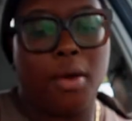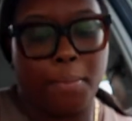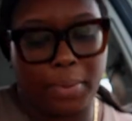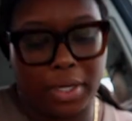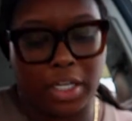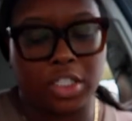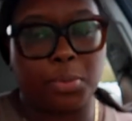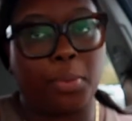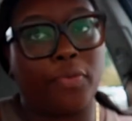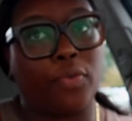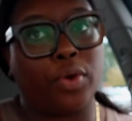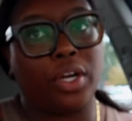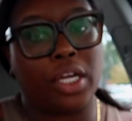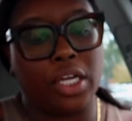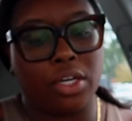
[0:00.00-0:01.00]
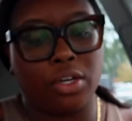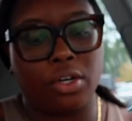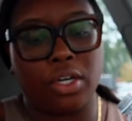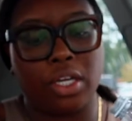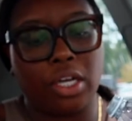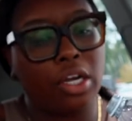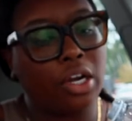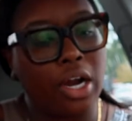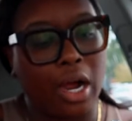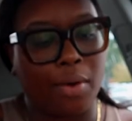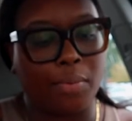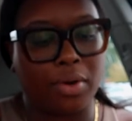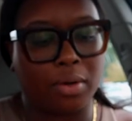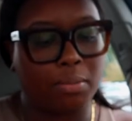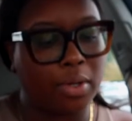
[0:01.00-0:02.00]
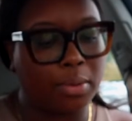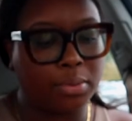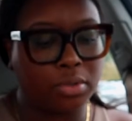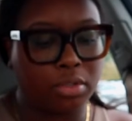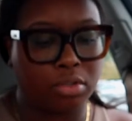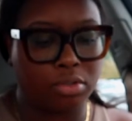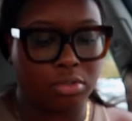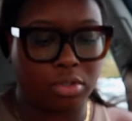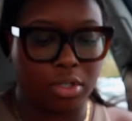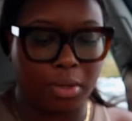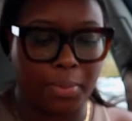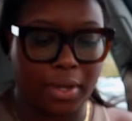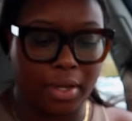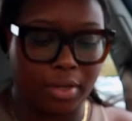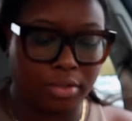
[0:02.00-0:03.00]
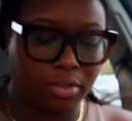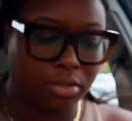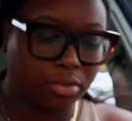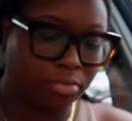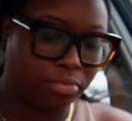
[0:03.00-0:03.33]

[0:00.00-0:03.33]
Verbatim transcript: because before the end of the year, I want to be able to lose 30 pounds.